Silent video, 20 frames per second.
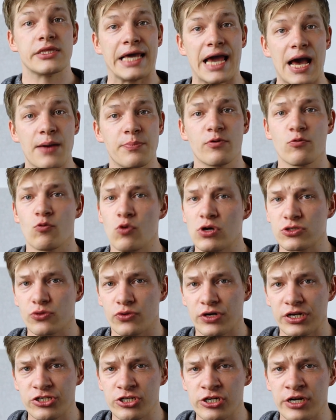The app was
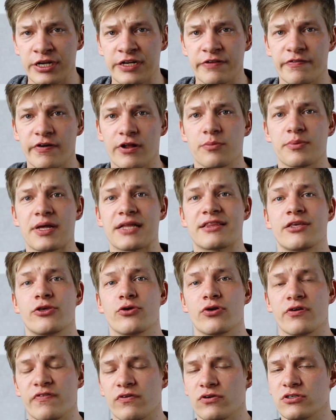originally developed at the
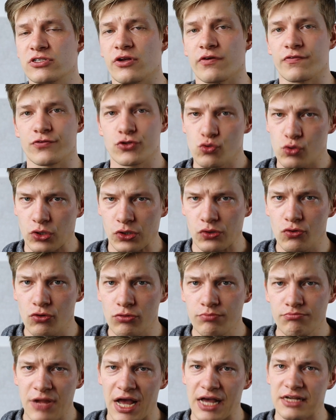University of
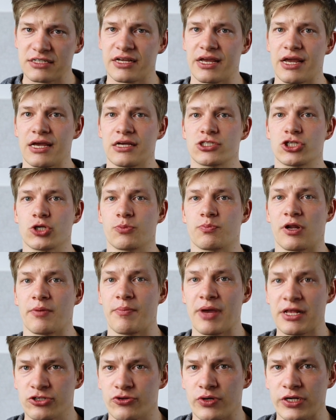Turku as a
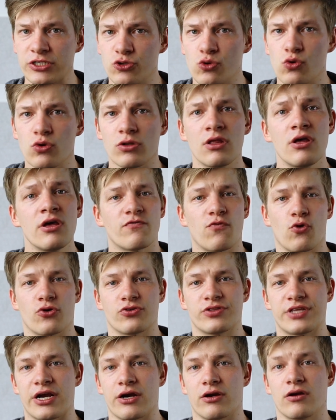supplementary tool for
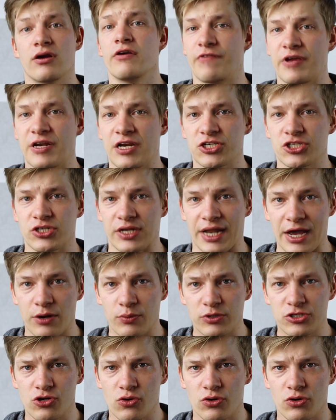their Finnish language